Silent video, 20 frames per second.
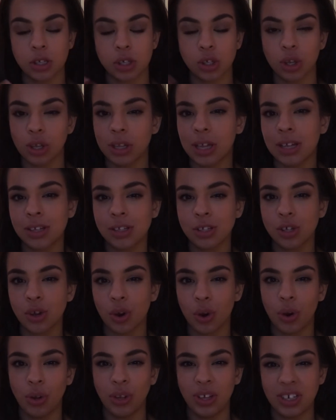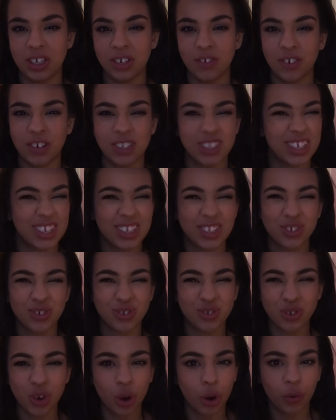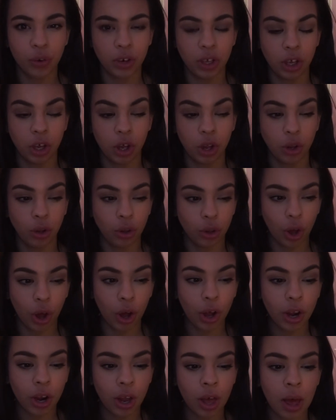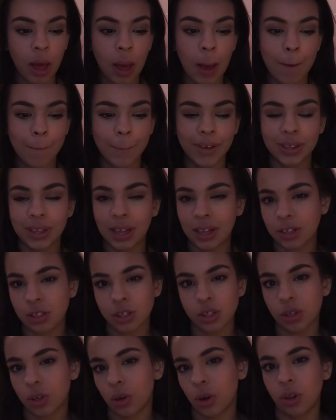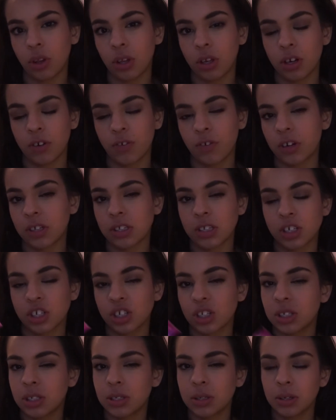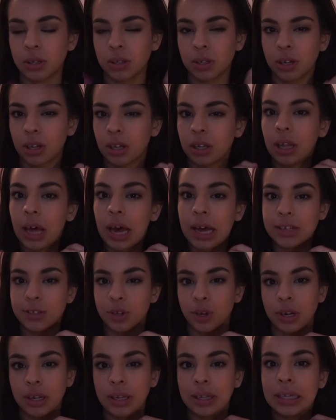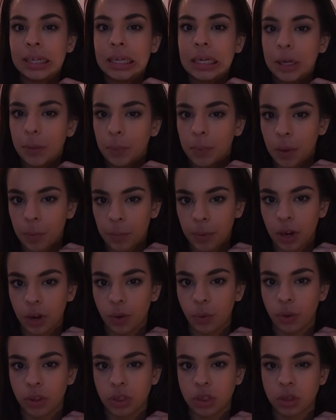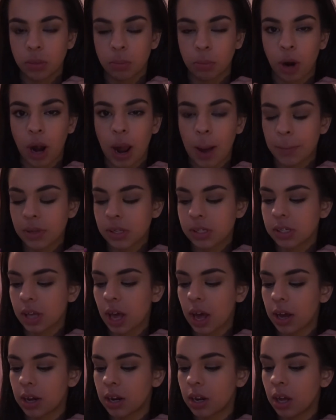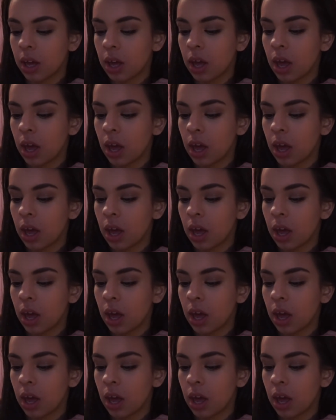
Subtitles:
So that's the only difference. It's not really a lot, but that's the only difference. It just glides on a little bit better with the primer side.